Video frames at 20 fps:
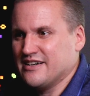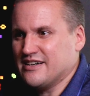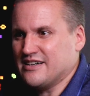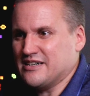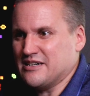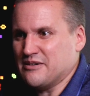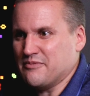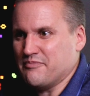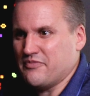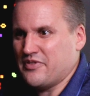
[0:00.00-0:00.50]

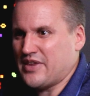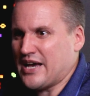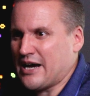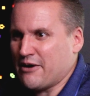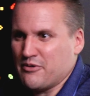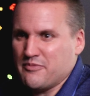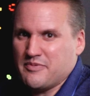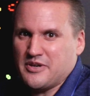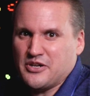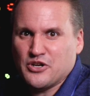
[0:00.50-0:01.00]

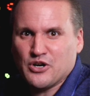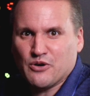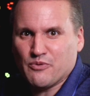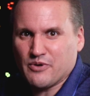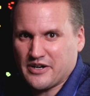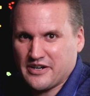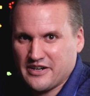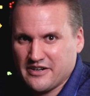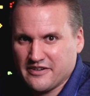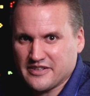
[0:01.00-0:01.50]
that would be
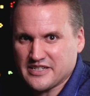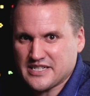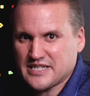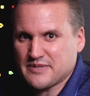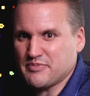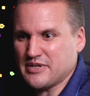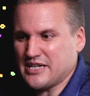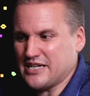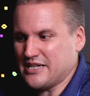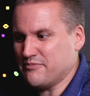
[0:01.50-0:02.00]
nowhere near the
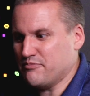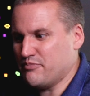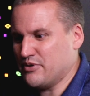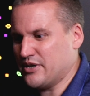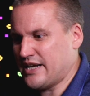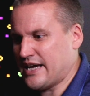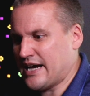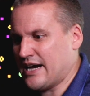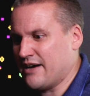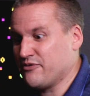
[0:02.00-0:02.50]
speed.
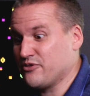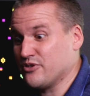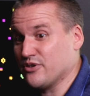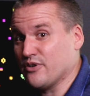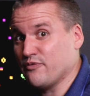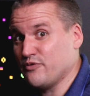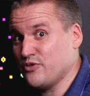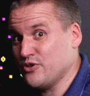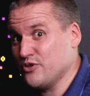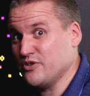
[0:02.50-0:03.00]
But after
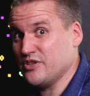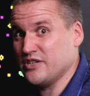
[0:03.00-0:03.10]
a few